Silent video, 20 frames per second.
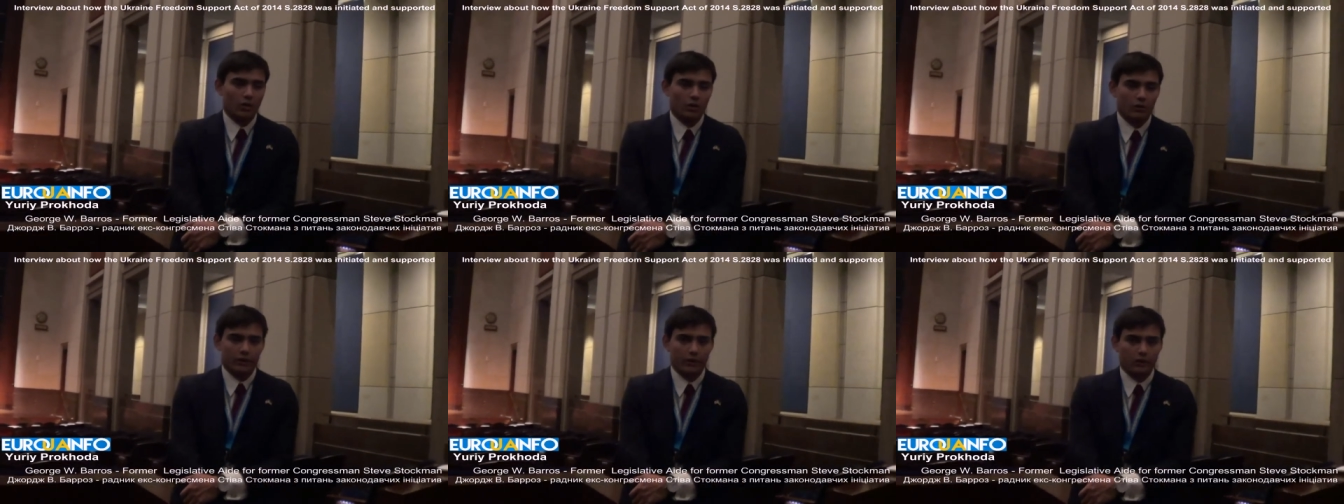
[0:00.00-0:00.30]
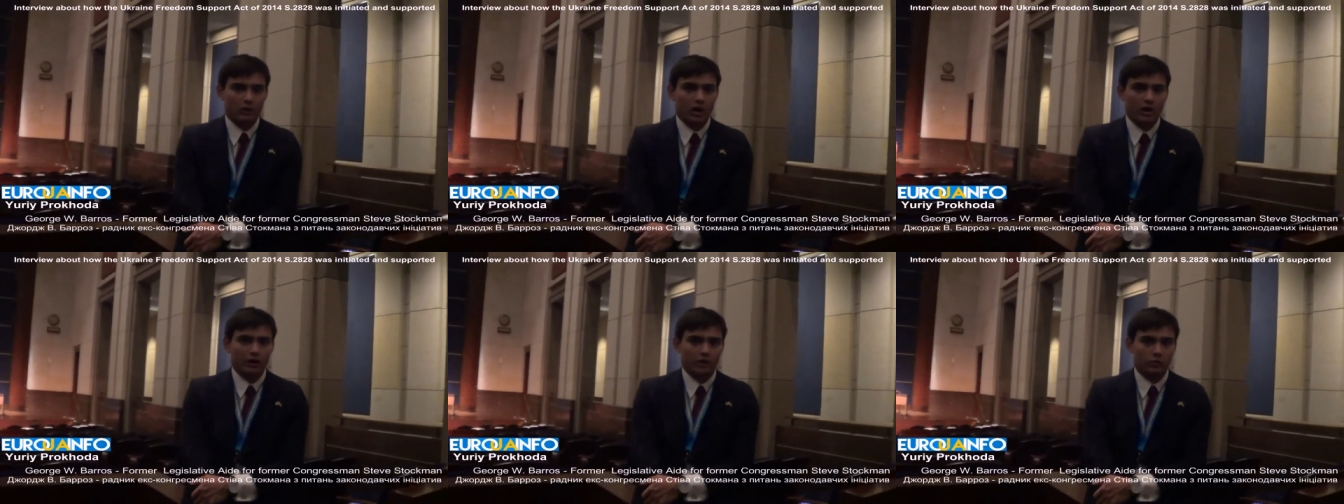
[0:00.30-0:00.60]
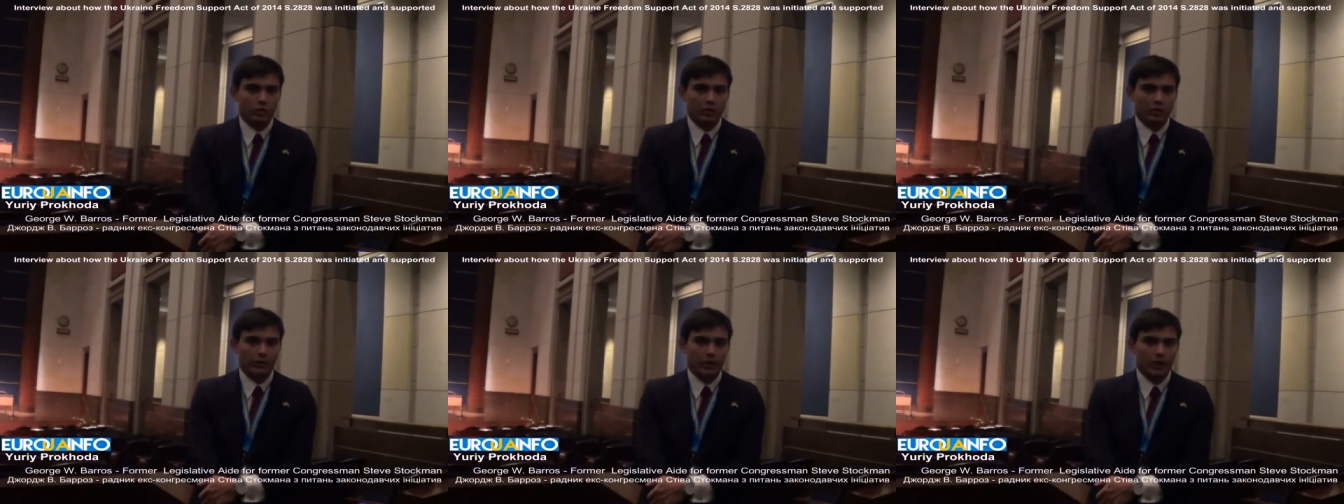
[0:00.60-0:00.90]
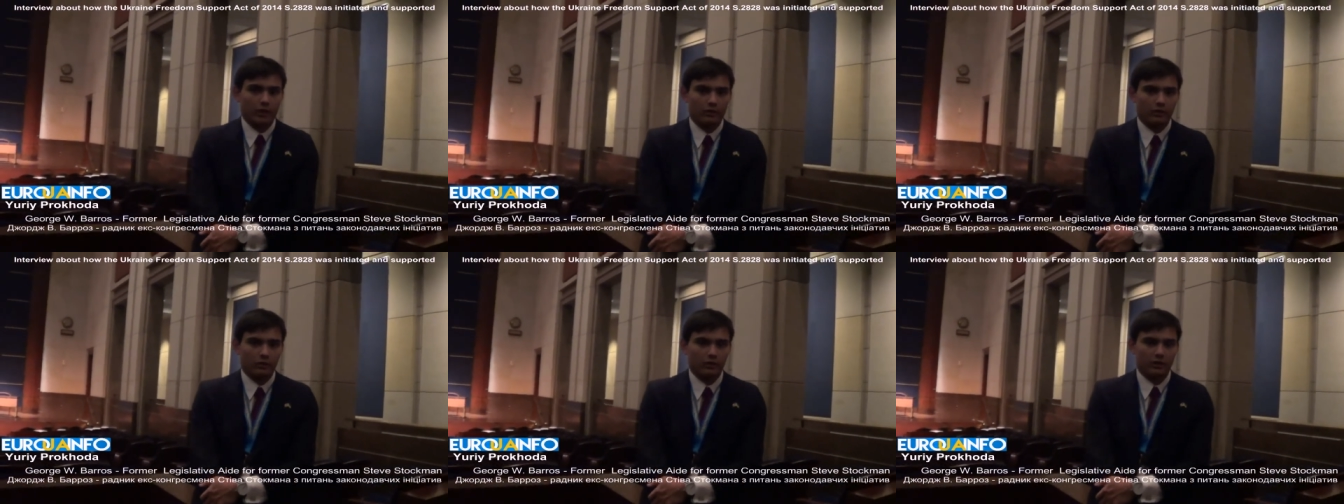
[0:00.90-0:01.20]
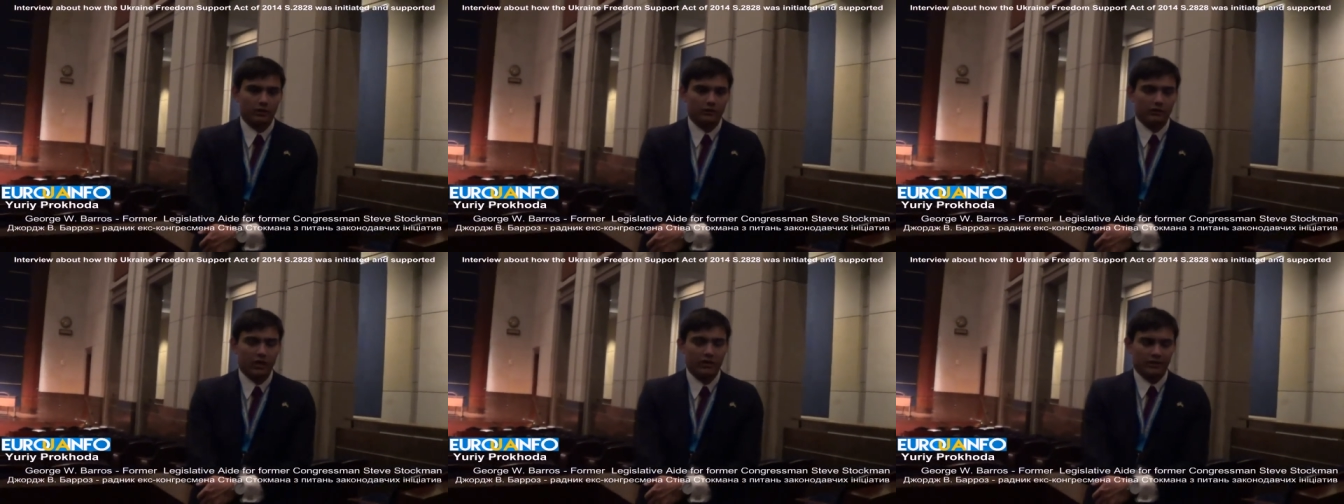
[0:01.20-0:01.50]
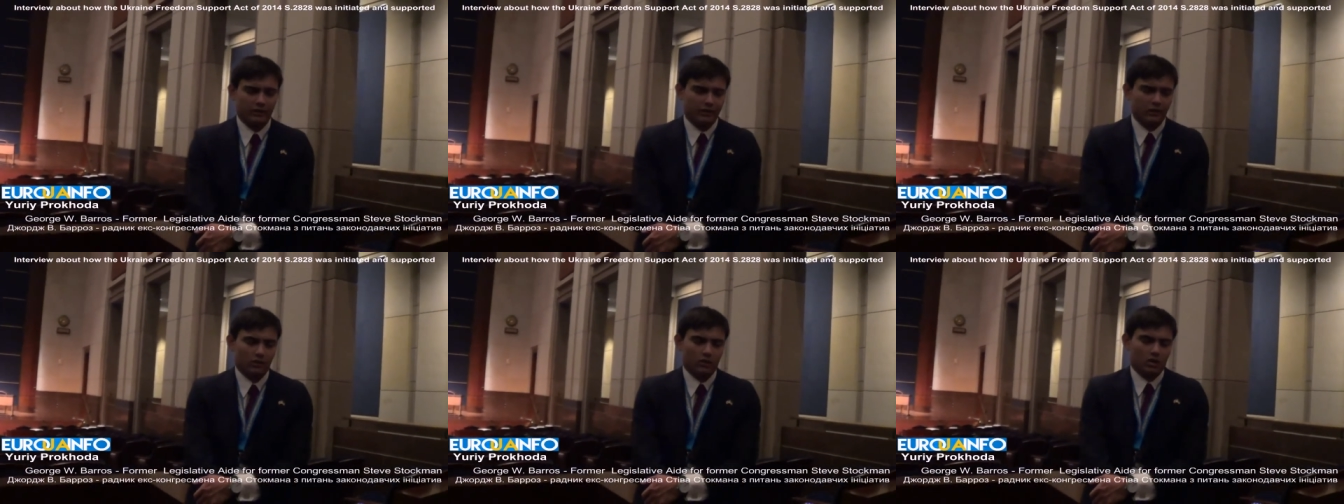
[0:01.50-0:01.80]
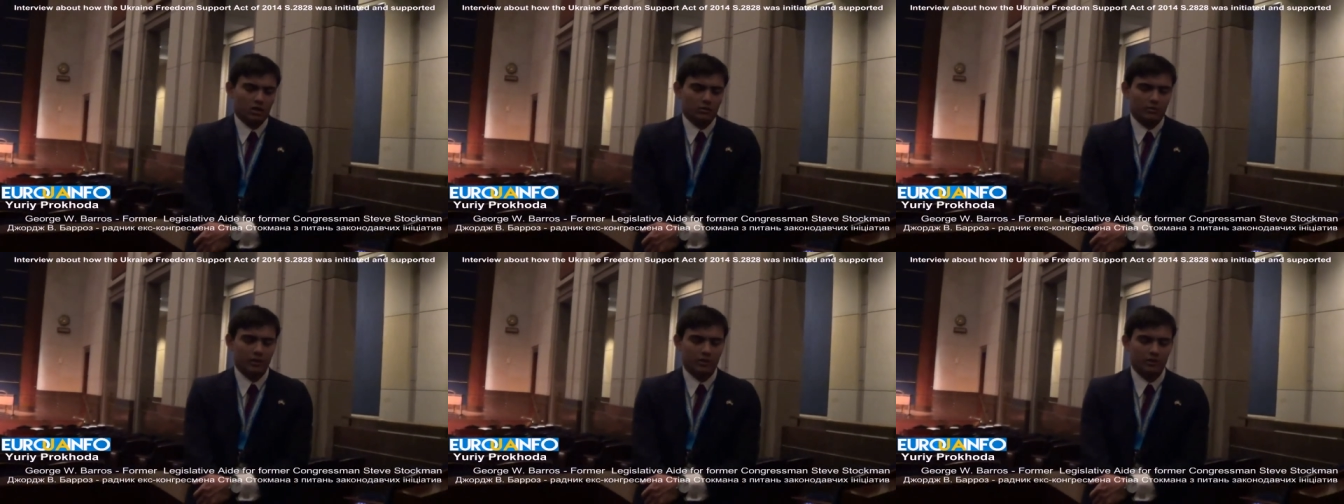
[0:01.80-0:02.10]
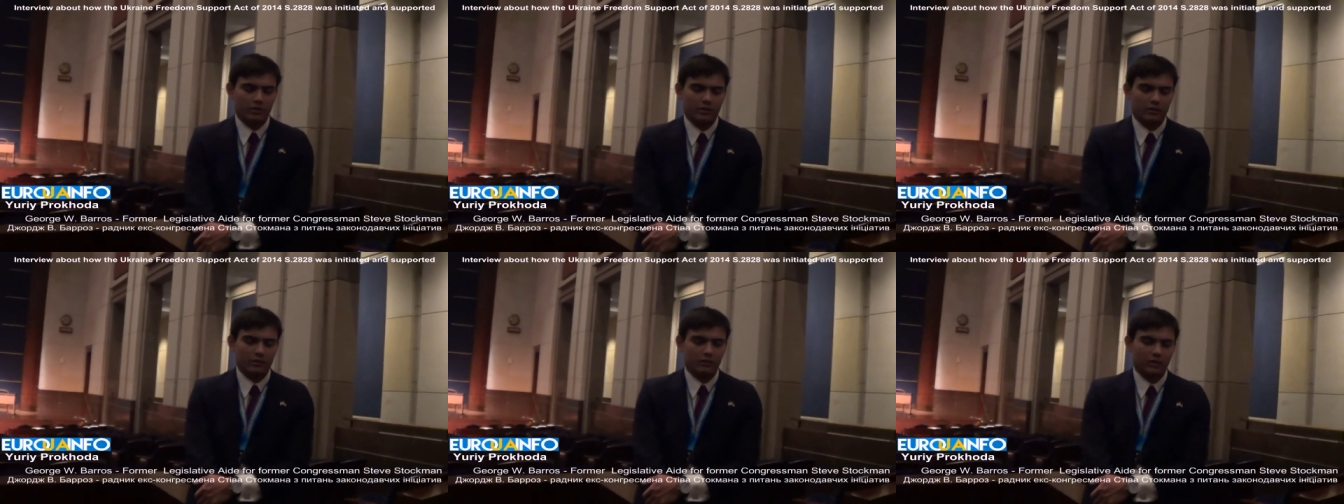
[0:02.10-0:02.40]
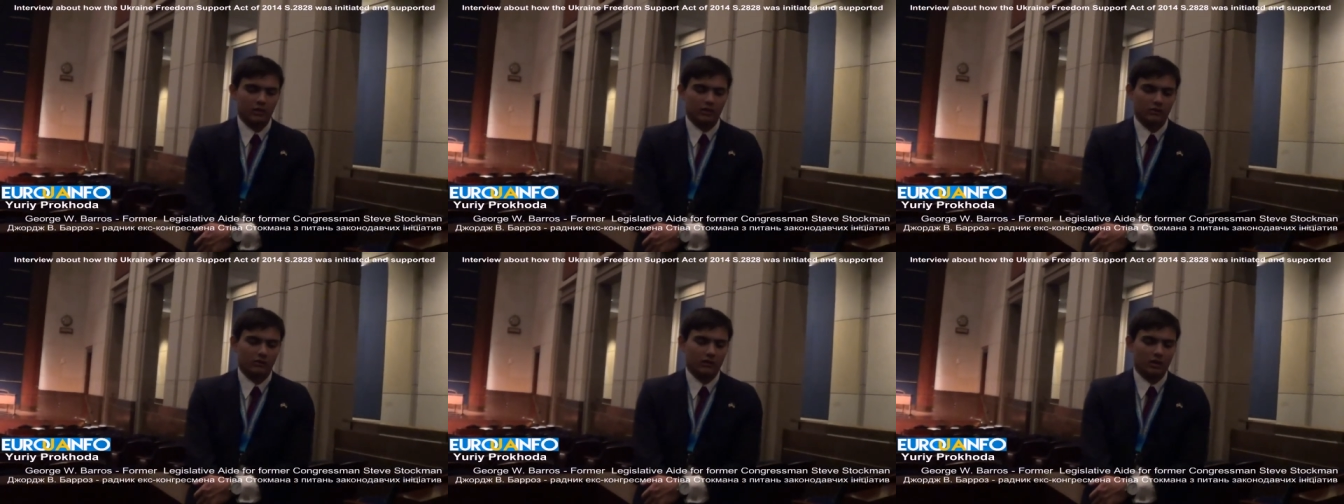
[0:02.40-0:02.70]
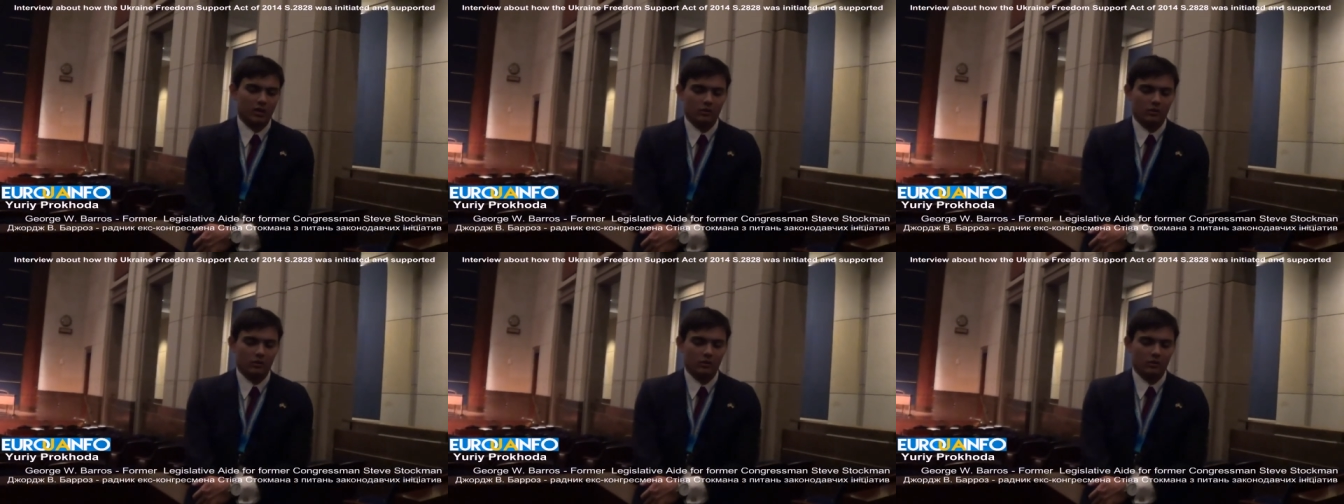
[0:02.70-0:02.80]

or they're occupied with other things. I think they're occupied with other things.